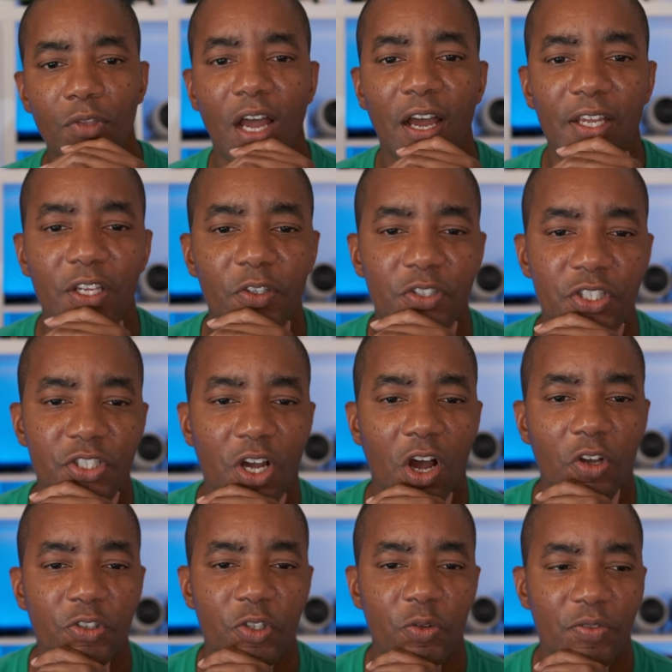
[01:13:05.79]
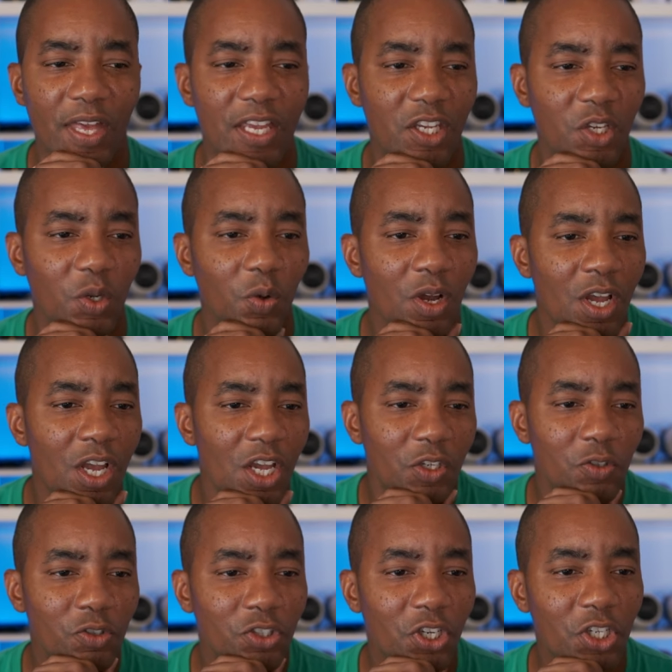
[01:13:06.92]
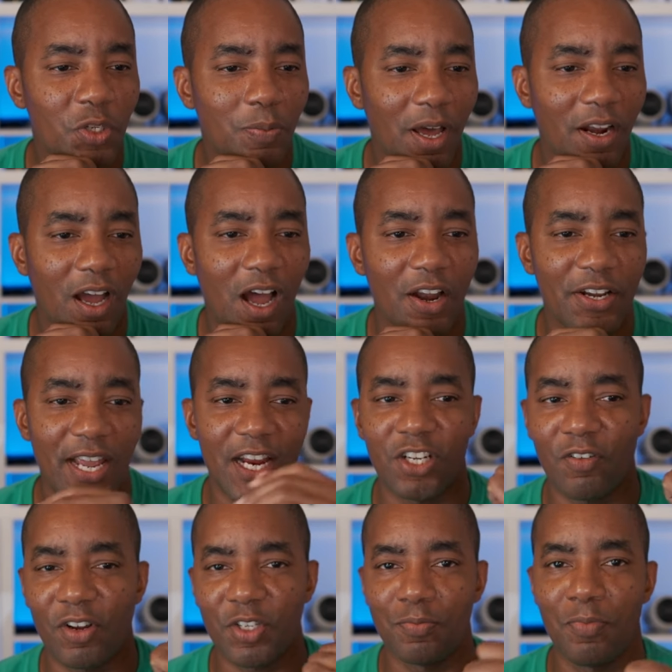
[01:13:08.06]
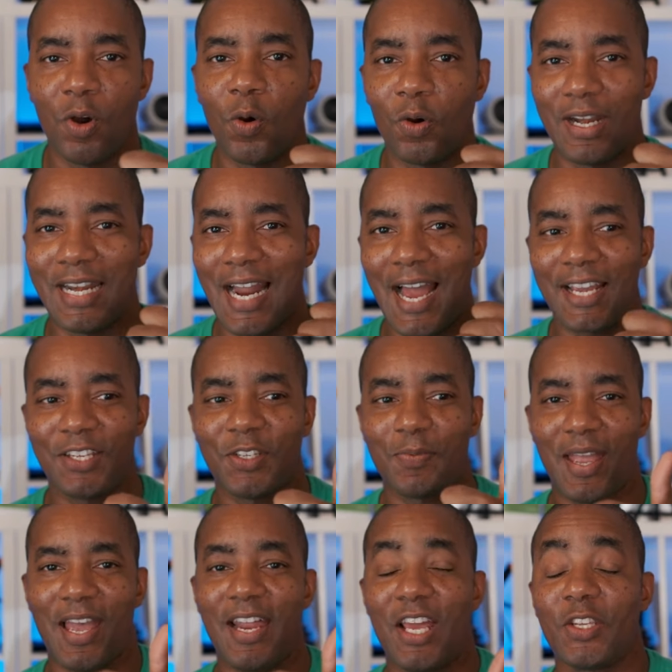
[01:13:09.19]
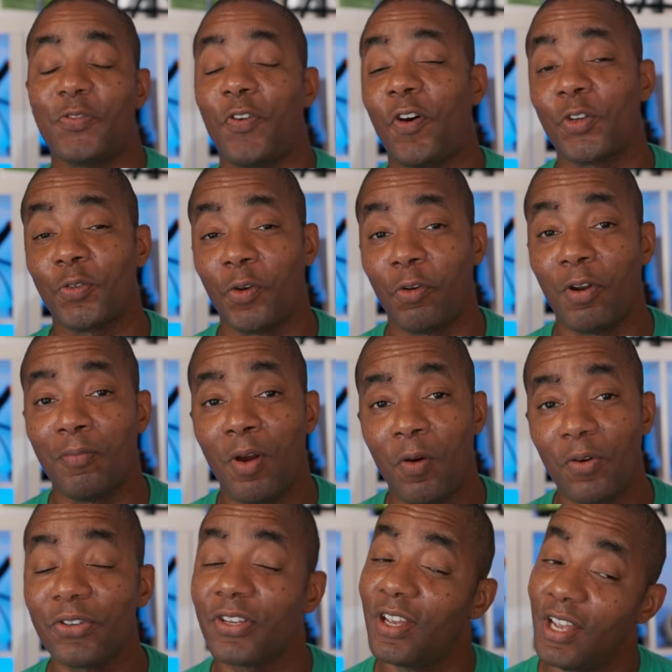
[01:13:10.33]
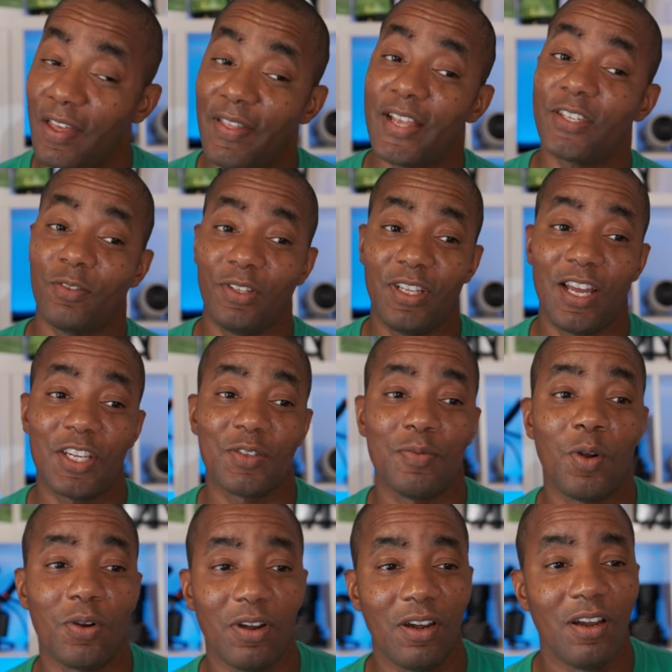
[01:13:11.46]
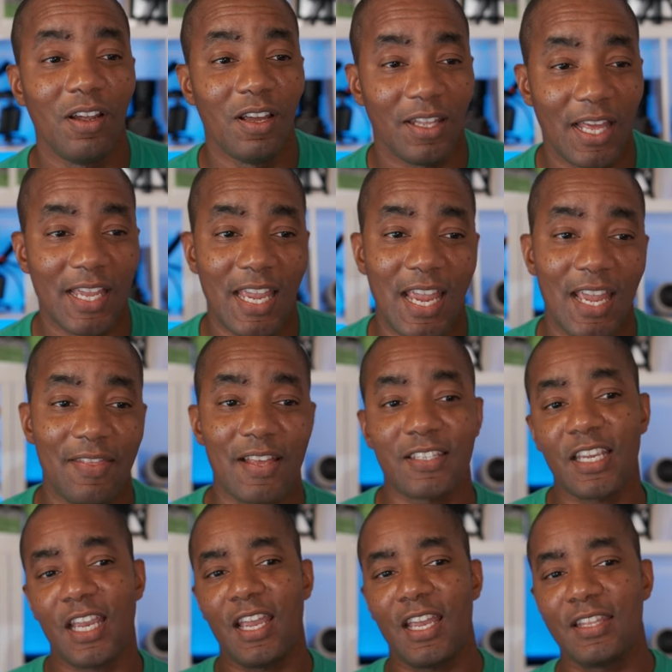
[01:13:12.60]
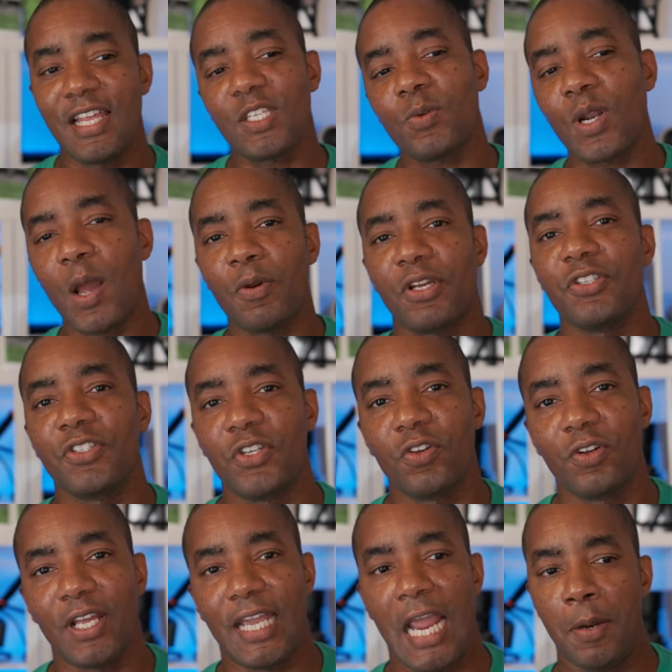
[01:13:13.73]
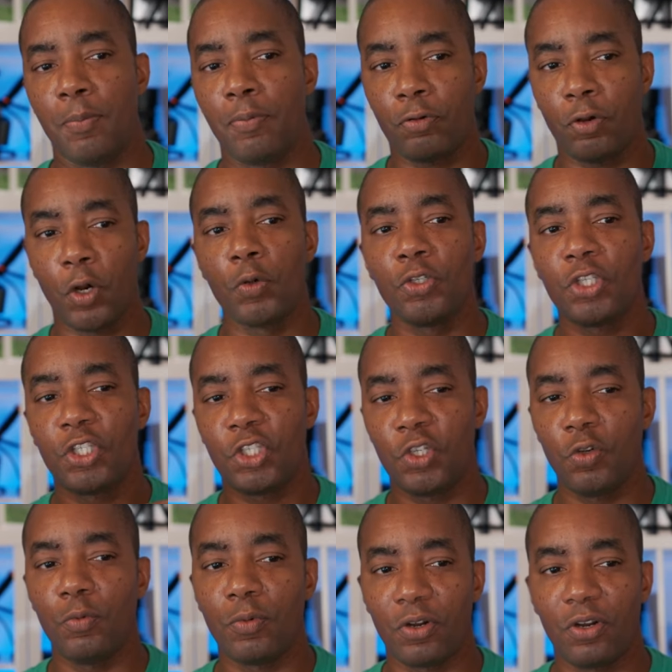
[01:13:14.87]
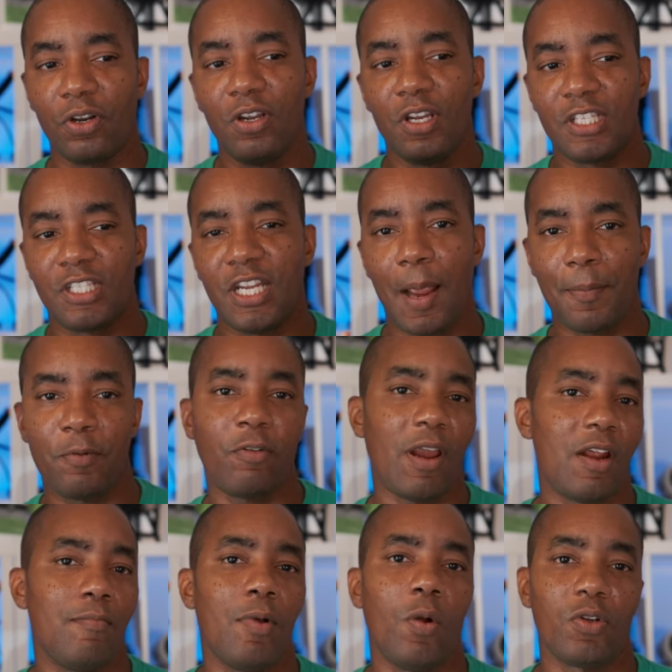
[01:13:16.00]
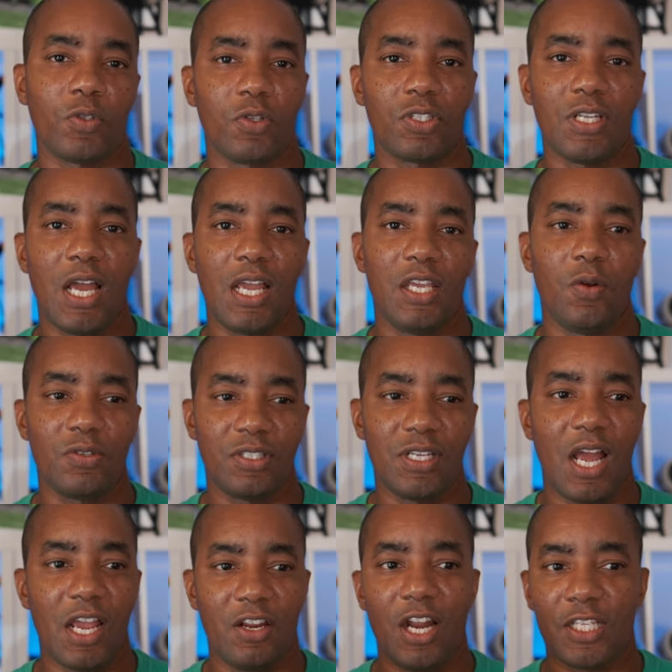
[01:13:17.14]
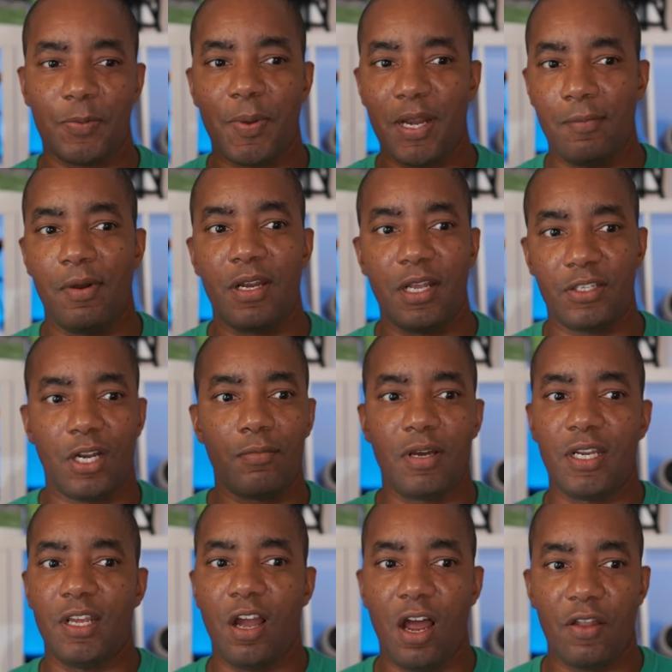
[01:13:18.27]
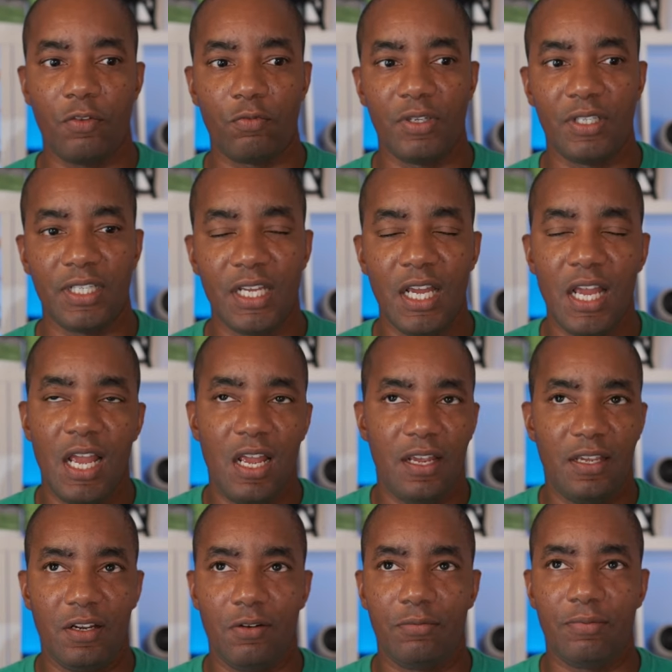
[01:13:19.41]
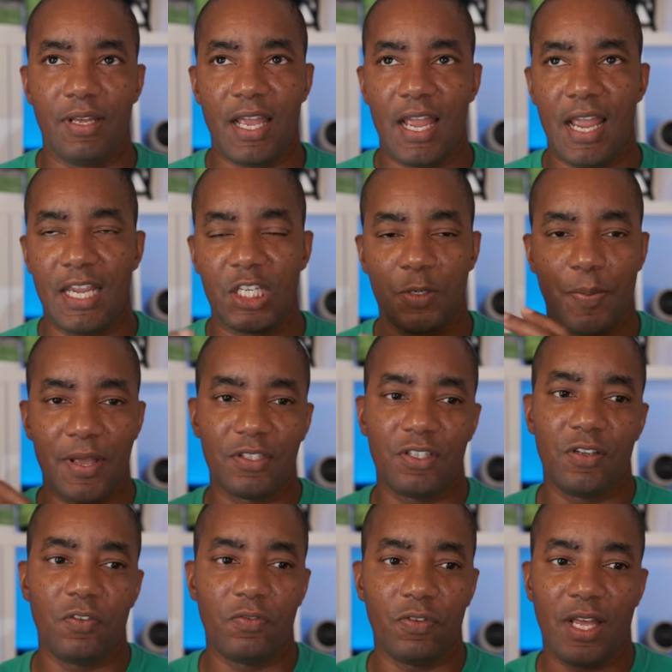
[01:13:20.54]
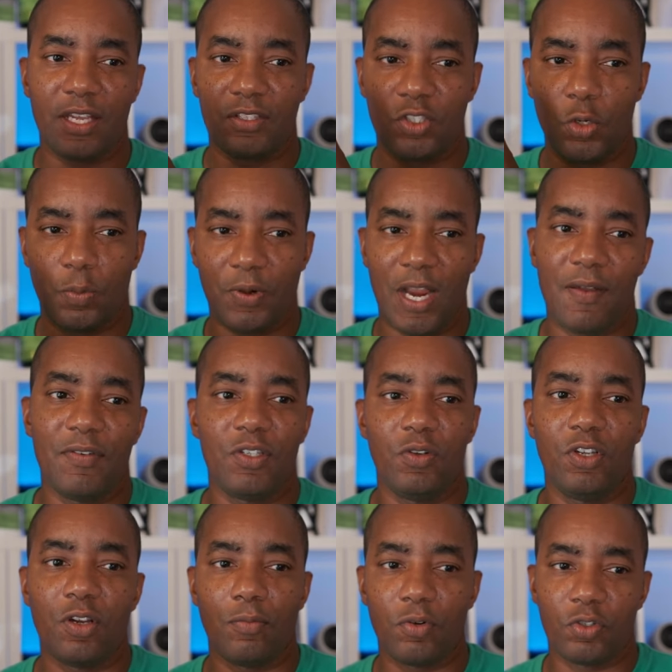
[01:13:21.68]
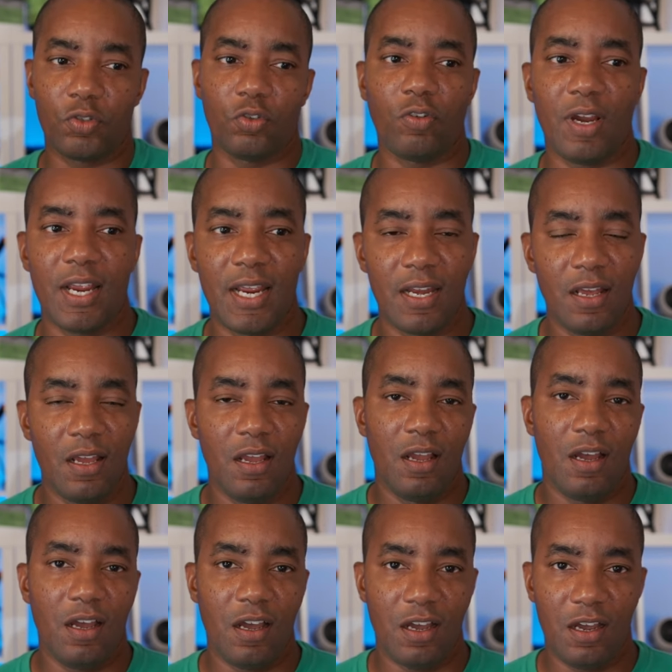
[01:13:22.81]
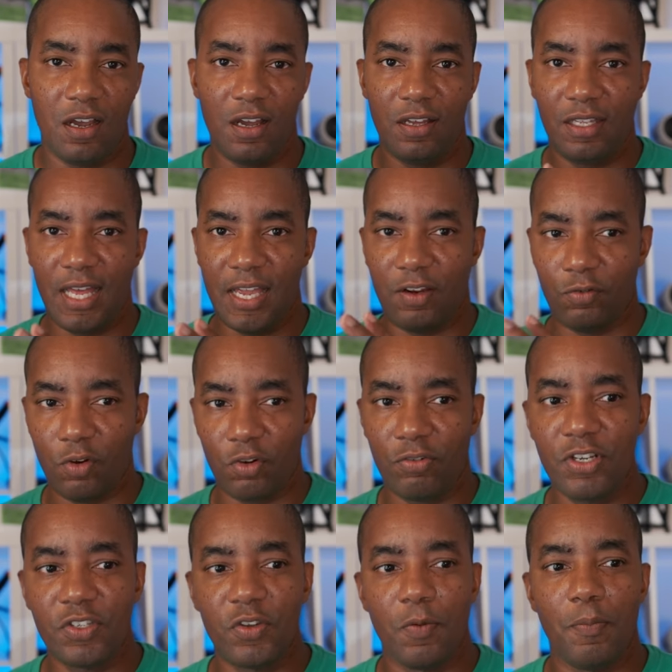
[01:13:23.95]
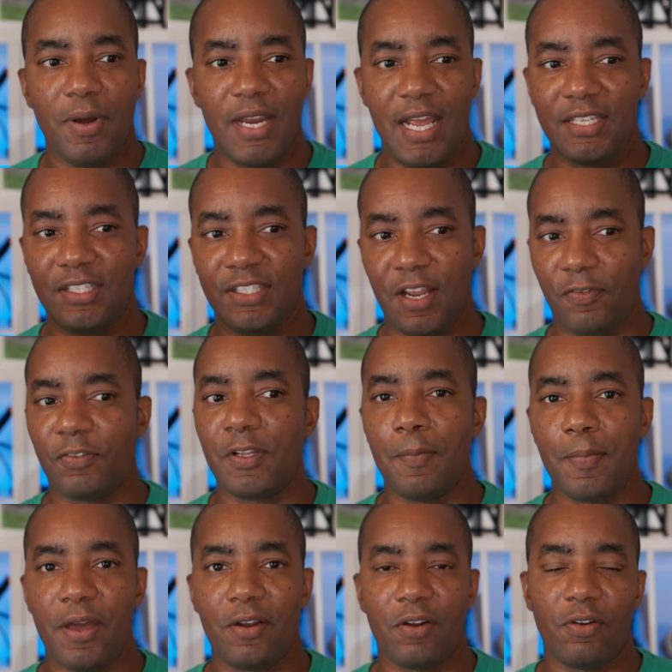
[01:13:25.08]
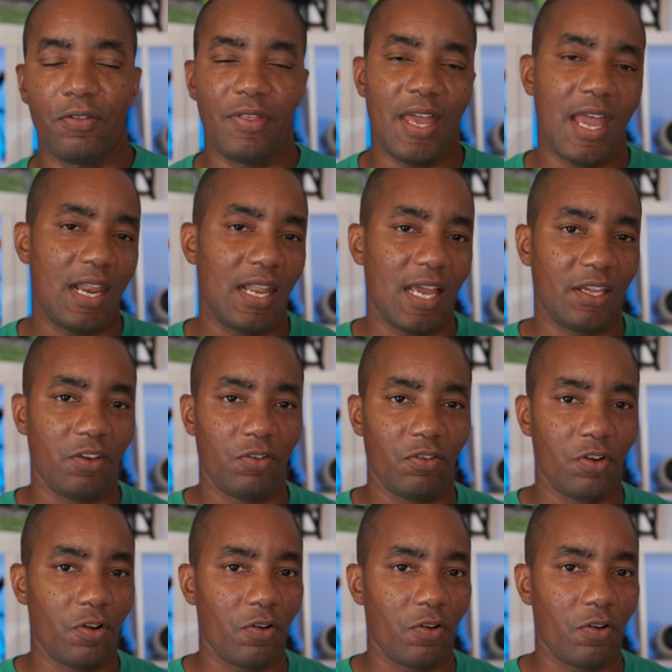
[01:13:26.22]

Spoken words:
Also, thank you. You just bought a Honda HRX mower. Nice, man. As far as rotary mowers, that's a really nice mower. That's what I would consider like a prosumer type grade mower. So it's not, you know, you're not spending money, a ton of money on the really, you know, expensive, like super heavy duty commercial grade like rotaries, but it's definitely better than like your